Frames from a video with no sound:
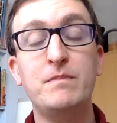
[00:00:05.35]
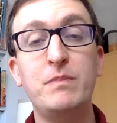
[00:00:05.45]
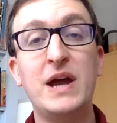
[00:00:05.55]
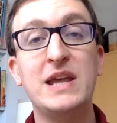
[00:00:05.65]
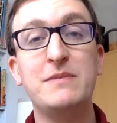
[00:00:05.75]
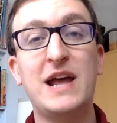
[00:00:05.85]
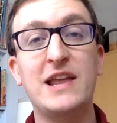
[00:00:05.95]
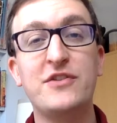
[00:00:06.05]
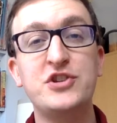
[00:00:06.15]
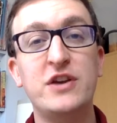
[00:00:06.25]
My name's
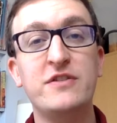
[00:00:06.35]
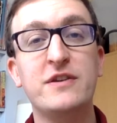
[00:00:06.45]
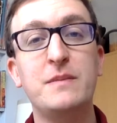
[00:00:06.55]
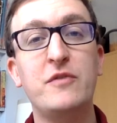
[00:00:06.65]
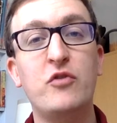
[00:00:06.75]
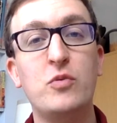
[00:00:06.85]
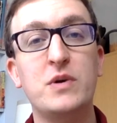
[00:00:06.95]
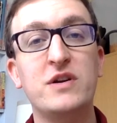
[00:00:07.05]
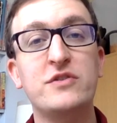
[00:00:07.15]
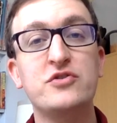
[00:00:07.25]
Alex Just, I'm a
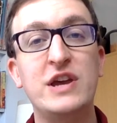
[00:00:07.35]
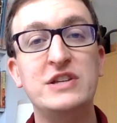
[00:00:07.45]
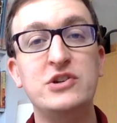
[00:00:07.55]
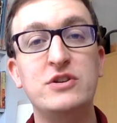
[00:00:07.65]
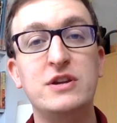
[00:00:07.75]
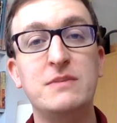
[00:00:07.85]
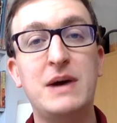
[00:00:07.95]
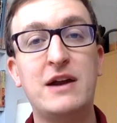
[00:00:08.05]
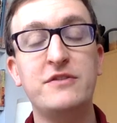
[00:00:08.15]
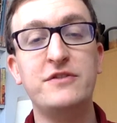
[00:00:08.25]
former trade union
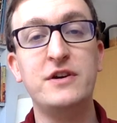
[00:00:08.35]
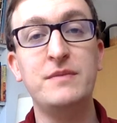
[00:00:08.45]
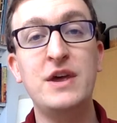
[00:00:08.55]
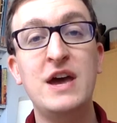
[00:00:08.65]
barrister,